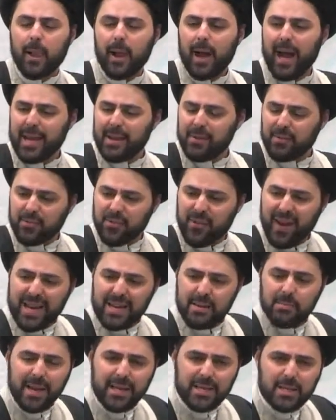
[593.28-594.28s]
I
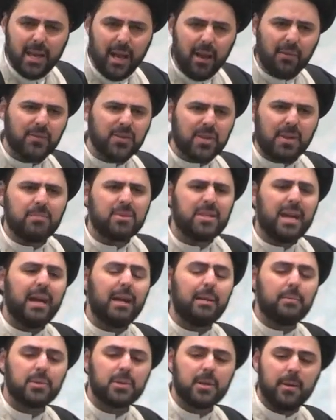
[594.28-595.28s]
find myself
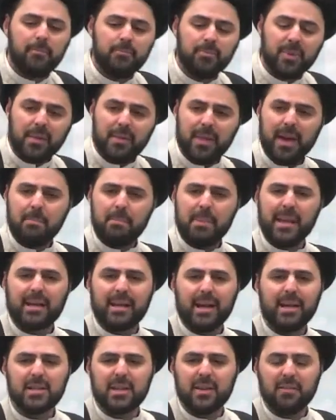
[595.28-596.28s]
sometimes that
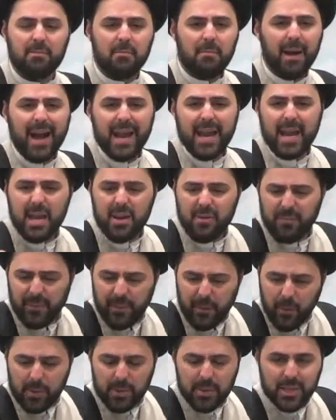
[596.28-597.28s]
because of my
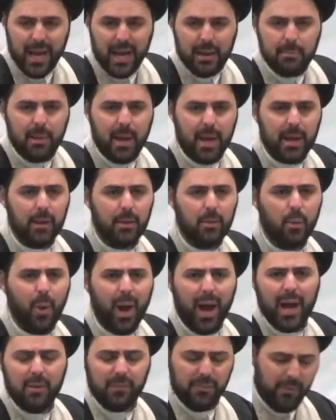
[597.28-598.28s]
influence on my
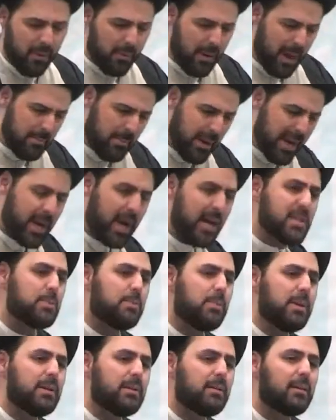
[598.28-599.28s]
wife or on my
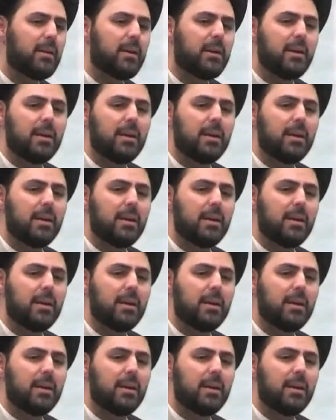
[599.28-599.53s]
husband,